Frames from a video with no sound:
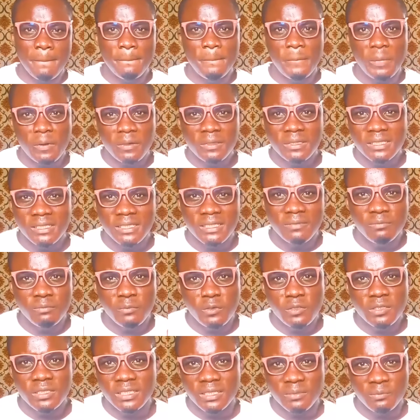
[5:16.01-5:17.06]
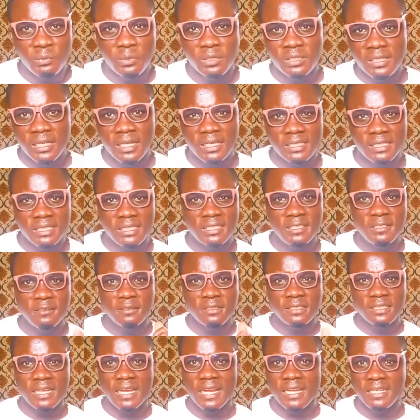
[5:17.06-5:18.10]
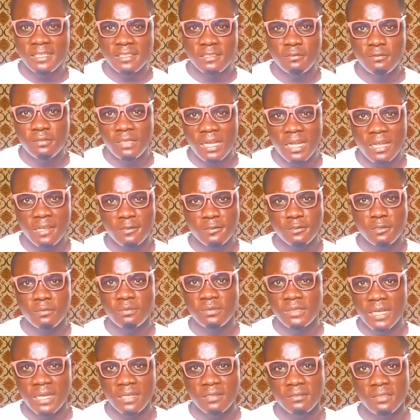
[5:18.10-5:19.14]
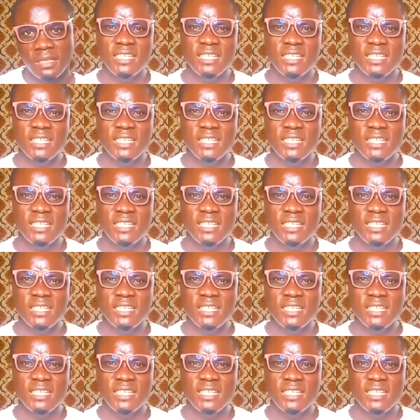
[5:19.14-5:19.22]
But the most important is your title and your subtitle.